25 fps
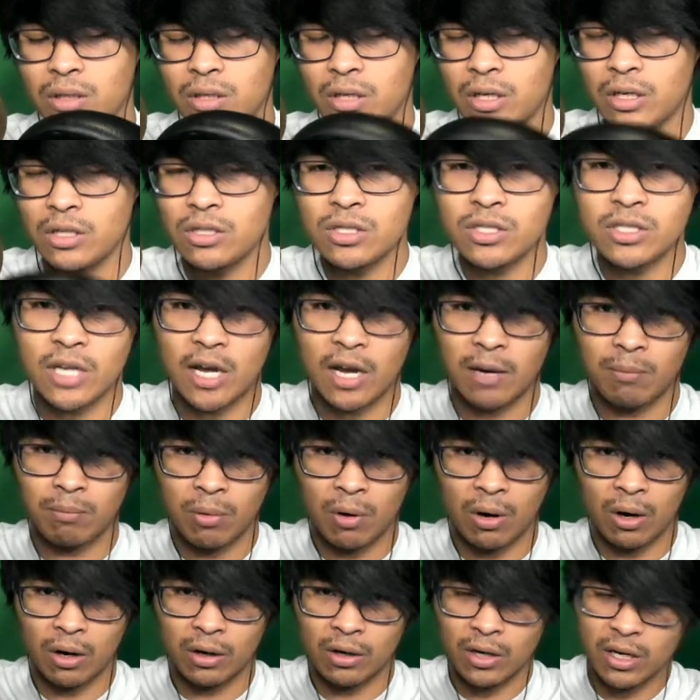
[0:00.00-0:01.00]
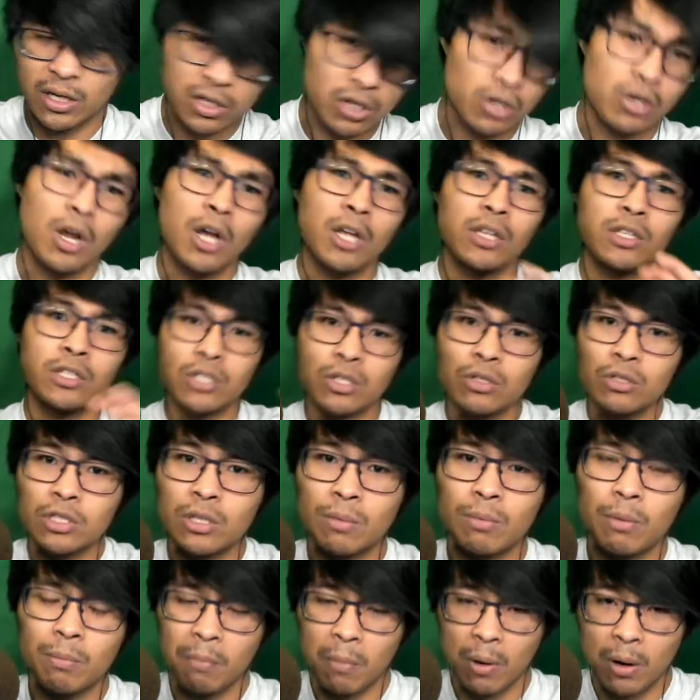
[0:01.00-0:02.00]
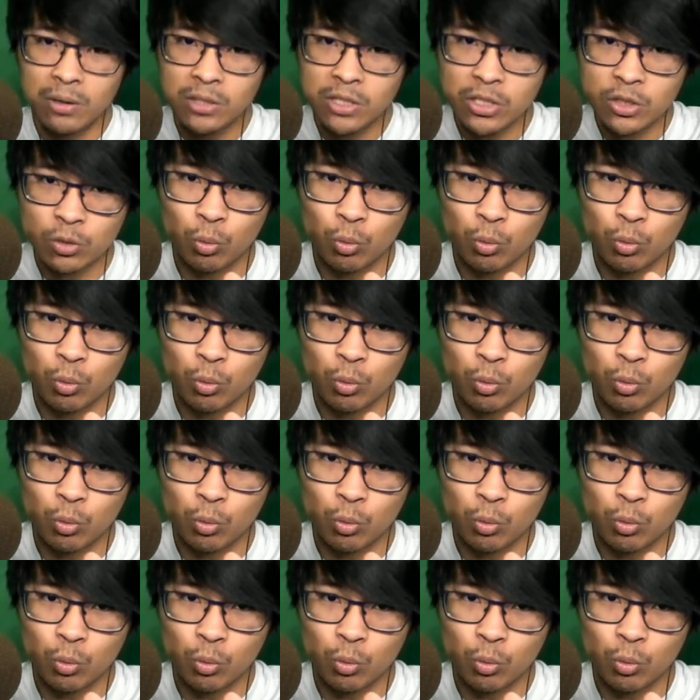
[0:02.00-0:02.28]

inside part, and they're not two separate parts,